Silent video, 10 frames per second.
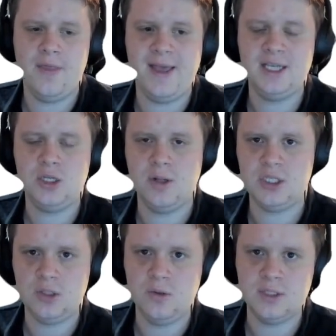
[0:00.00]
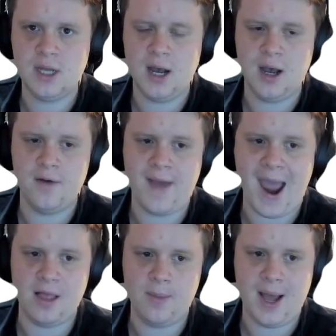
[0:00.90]
thanks to its use of
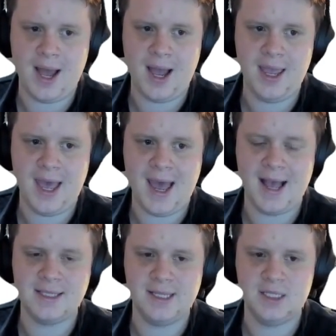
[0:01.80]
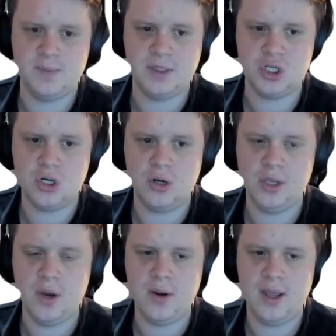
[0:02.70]
Alibi as its
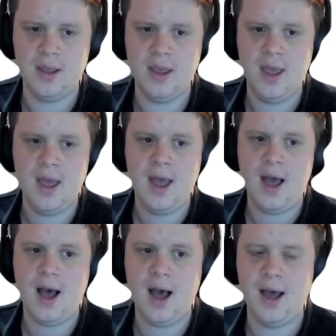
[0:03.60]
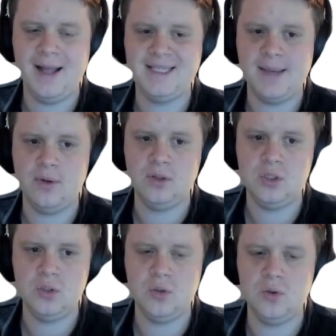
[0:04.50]
positional encoding, it's able
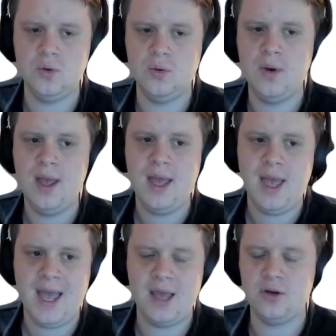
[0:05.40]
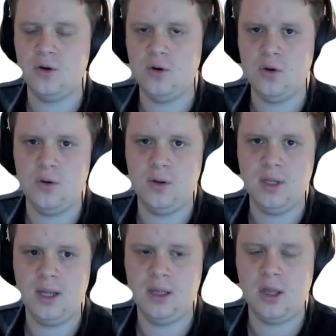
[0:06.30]
to handle
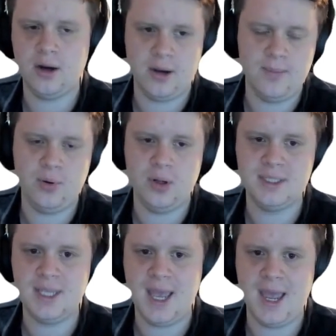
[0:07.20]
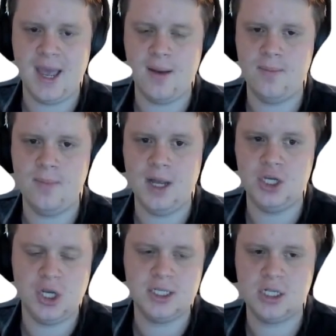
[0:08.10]
longer inputs and
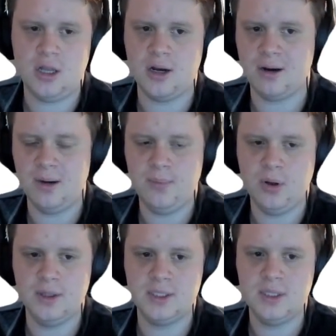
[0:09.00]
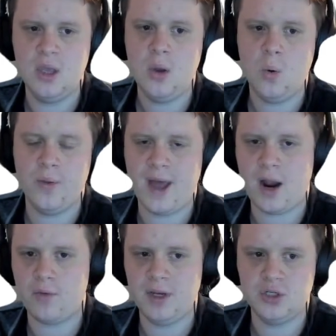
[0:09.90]
adjust to longer inputs
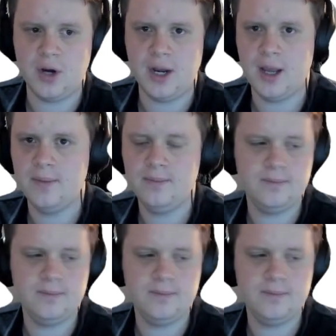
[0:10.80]
without retraining.